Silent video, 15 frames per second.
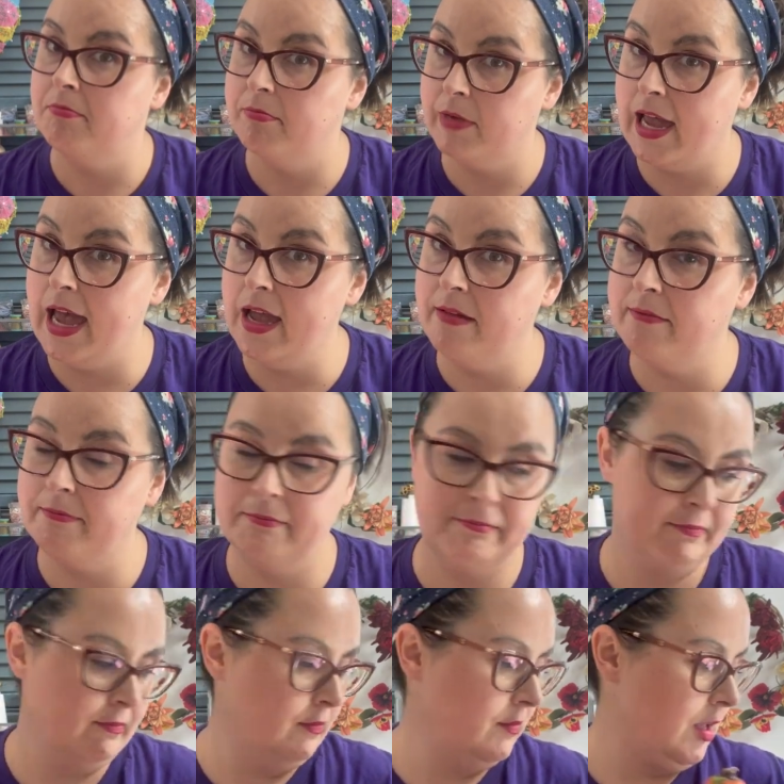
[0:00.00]
Okay?
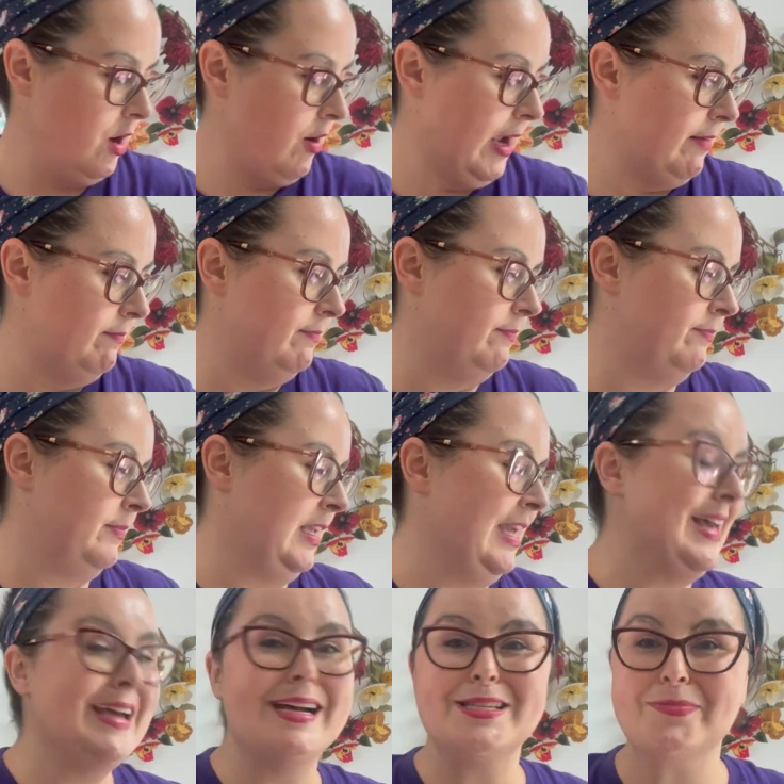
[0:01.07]
All right.
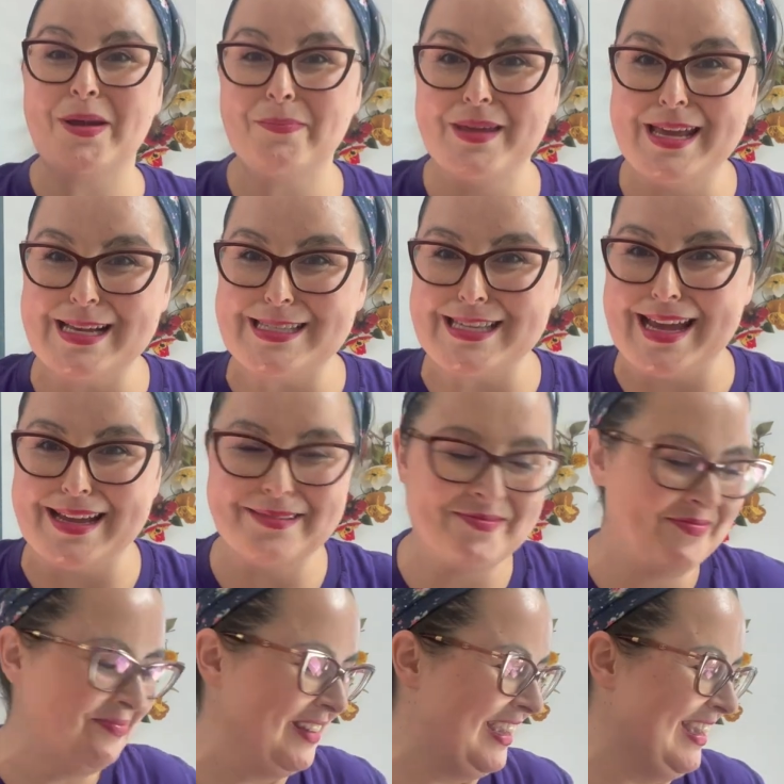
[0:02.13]
That's my P S A.
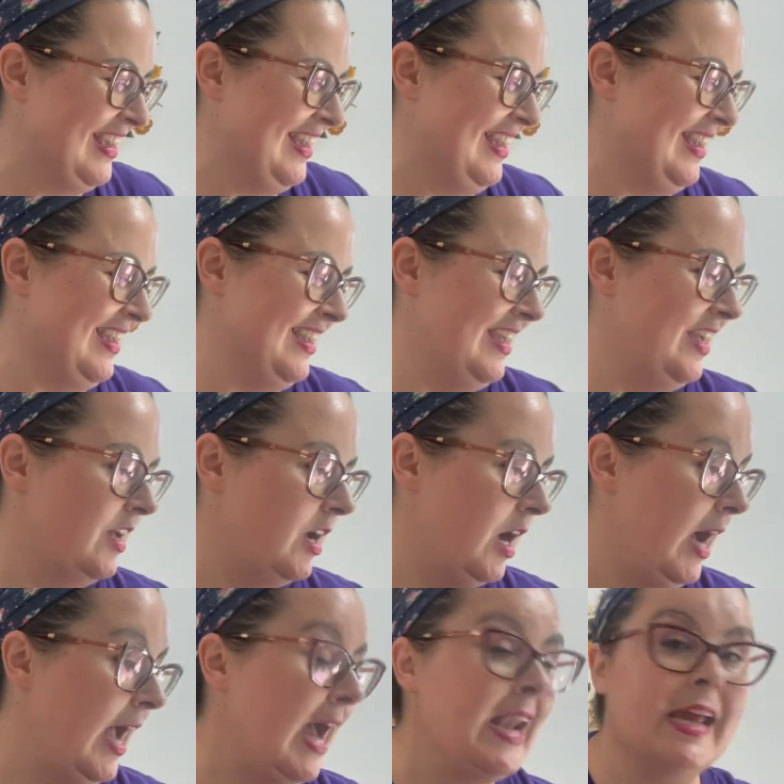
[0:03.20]

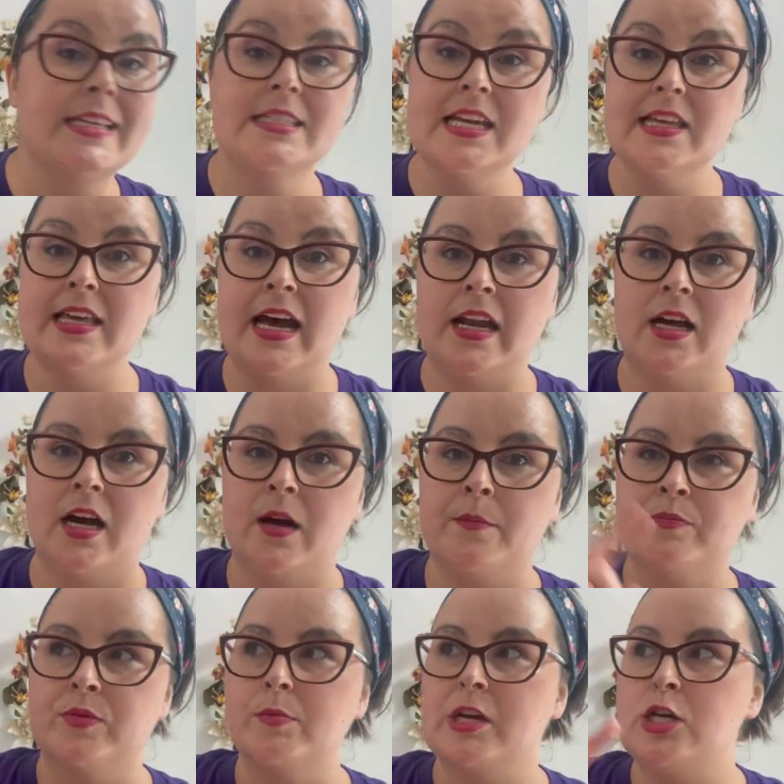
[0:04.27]
Uh, and I say that
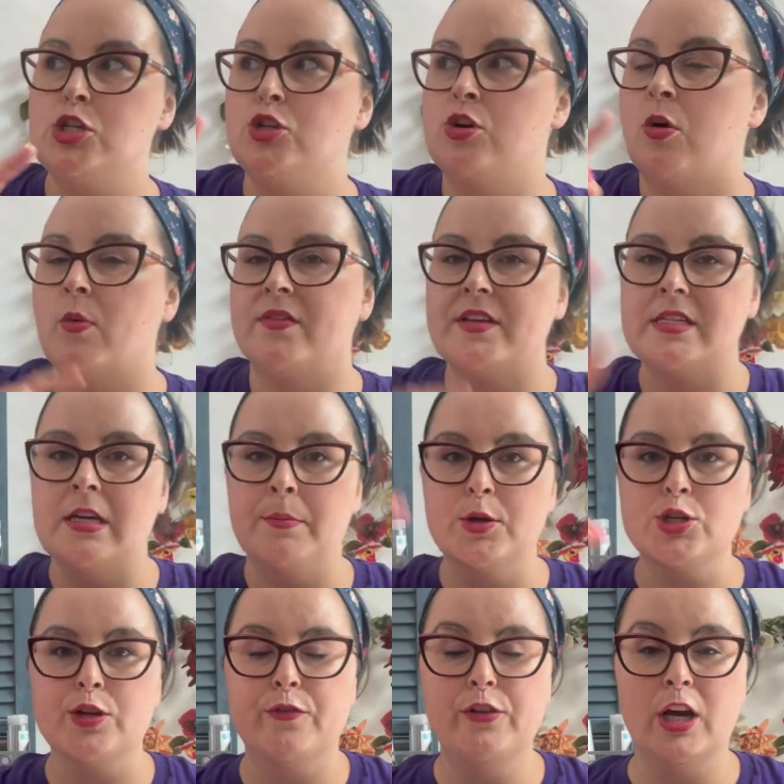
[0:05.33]
um, because you don't want the
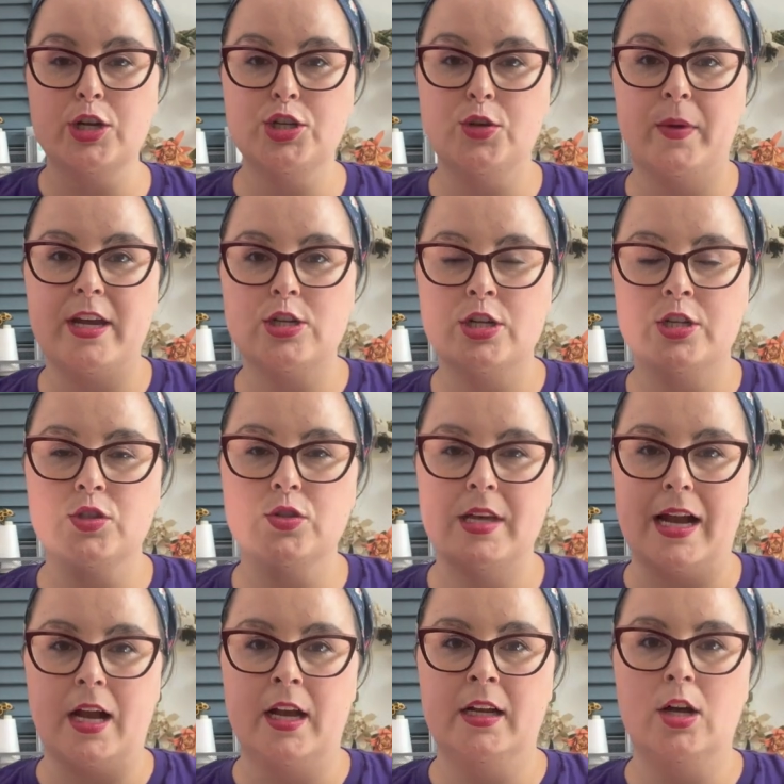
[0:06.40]
temperature fluctuations
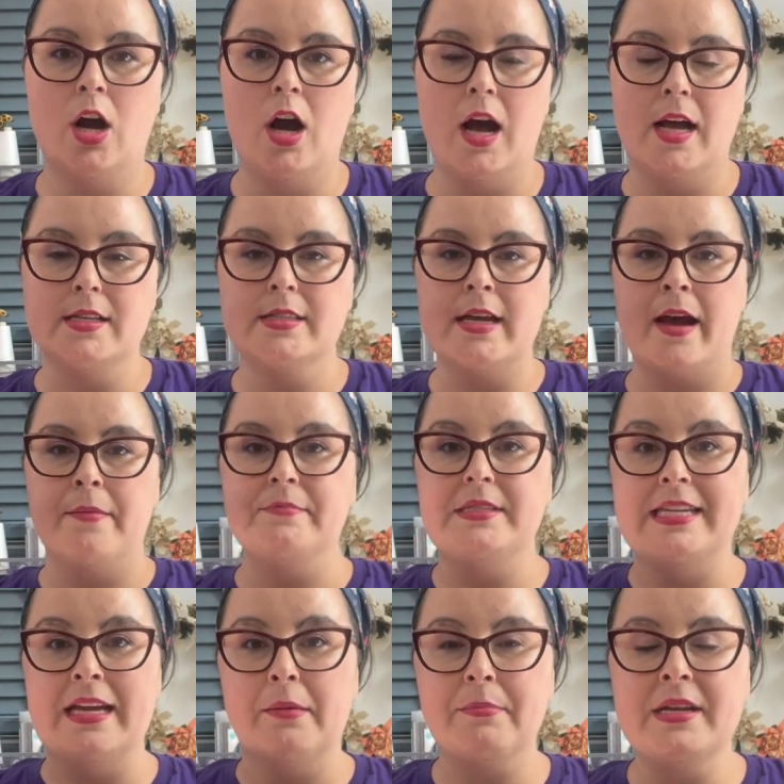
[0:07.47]
that can cause um,
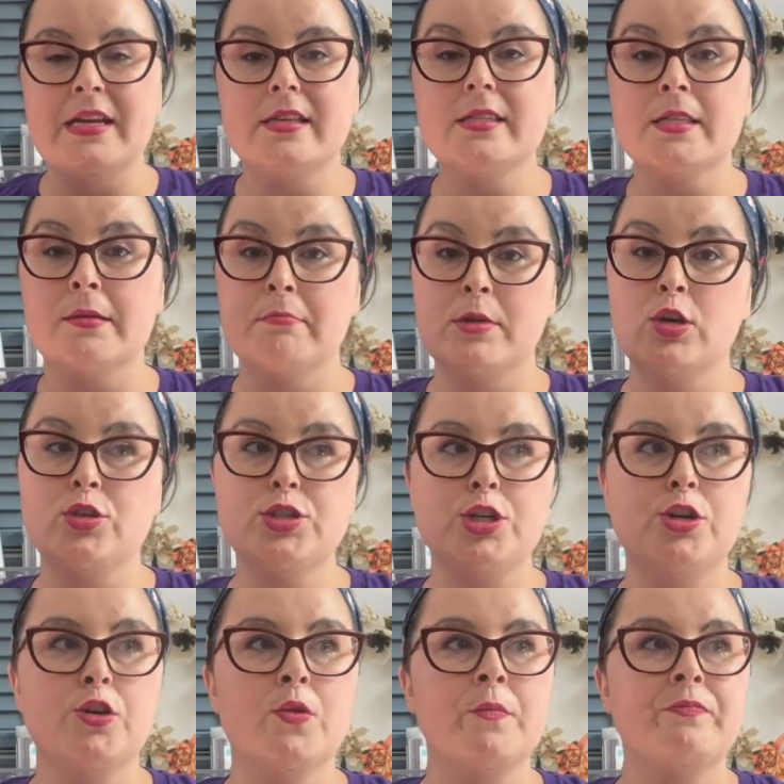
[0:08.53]
dampness,
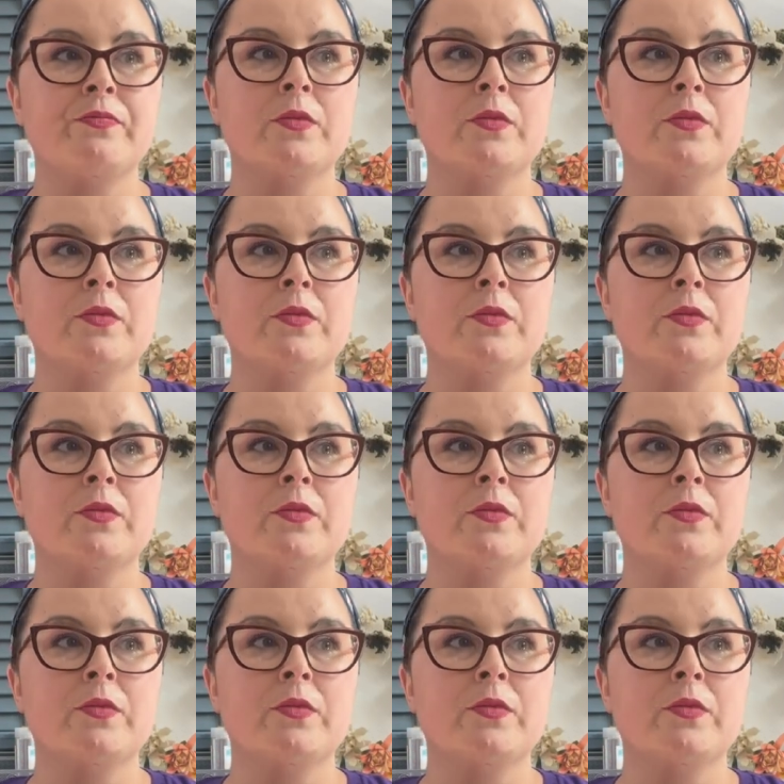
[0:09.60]
mildew,